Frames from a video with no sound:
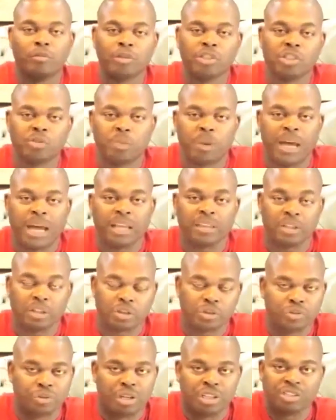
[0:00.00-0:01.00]
of respect,
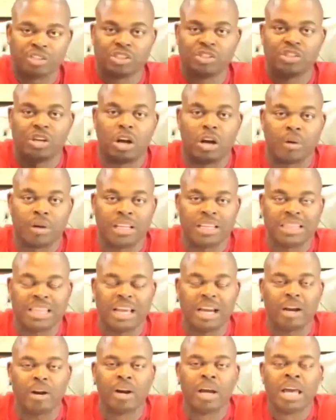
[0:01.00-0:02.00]
the trust is already
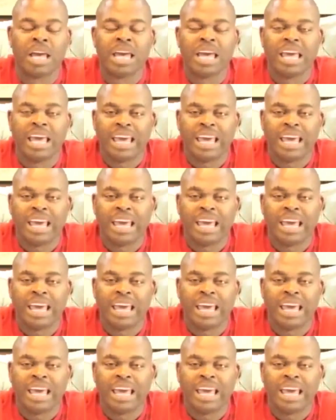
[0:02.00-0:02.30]
there,